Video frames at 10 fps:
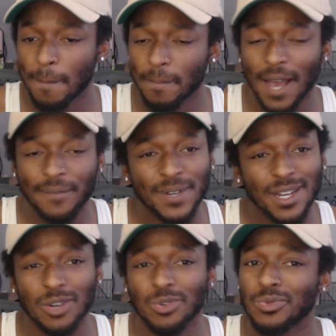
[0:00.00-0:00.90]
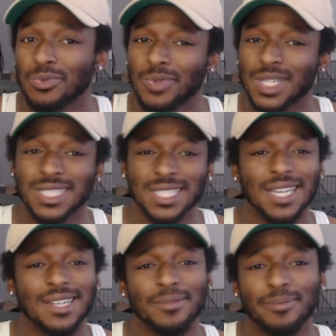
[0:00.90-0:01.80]
I've dealt with
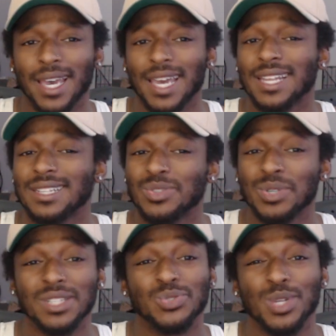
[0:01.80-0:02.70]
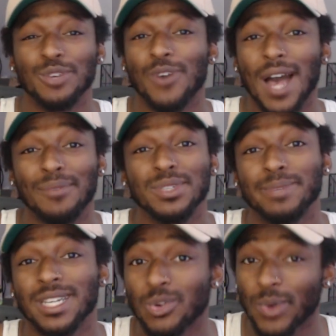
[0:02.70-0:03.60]
shit, man. 2025 has
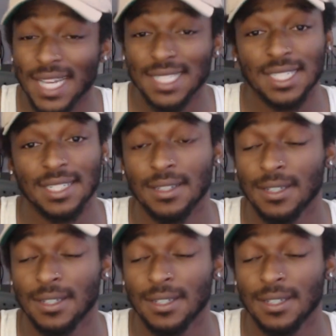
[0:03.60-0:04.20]
been crazy.